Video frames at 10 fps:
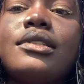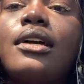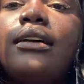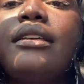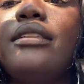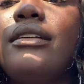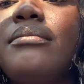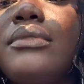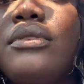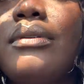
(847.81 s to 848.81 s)
a
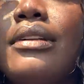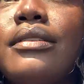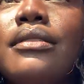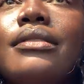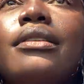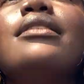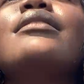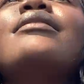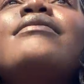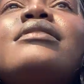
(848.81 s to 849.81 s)
bit too
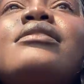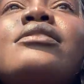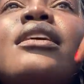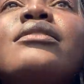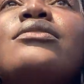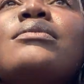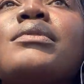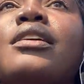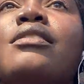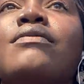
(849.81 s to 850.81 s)
intrusive. It's just like, just
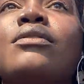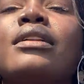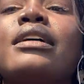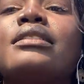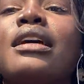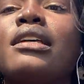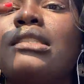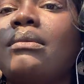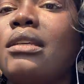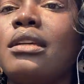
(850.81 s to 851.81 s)
be careful, like,
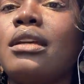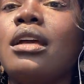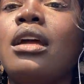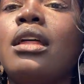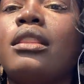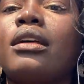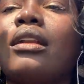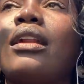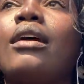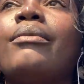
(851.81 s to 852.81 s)
text me
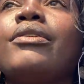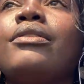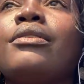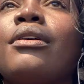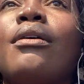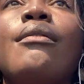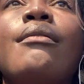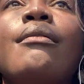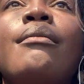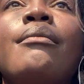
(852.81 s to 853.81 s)
when you're
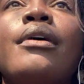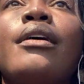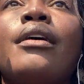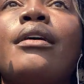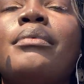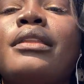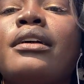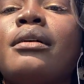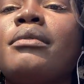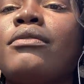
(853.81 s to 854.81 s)
home,
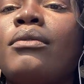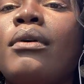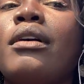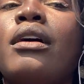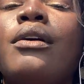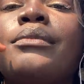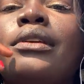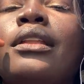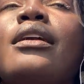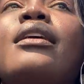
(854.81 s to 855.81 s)
if you want, call
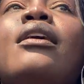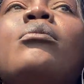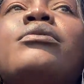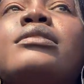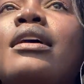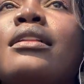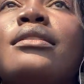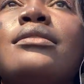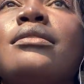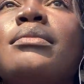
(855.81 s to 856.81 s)
me, like, I'll
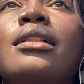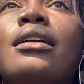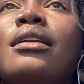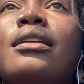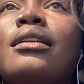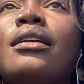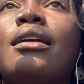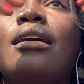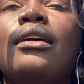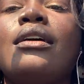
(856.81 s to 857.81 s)
pretend to be, like,
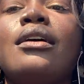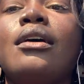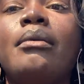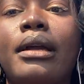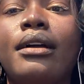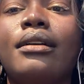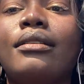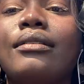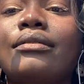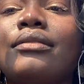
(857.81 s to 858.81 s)
a man,
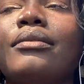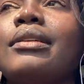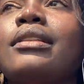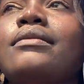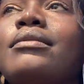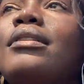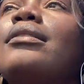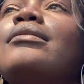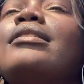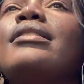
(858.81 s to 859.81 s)
so he leaves you
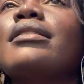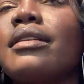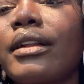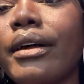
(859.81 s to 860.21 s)
alone, and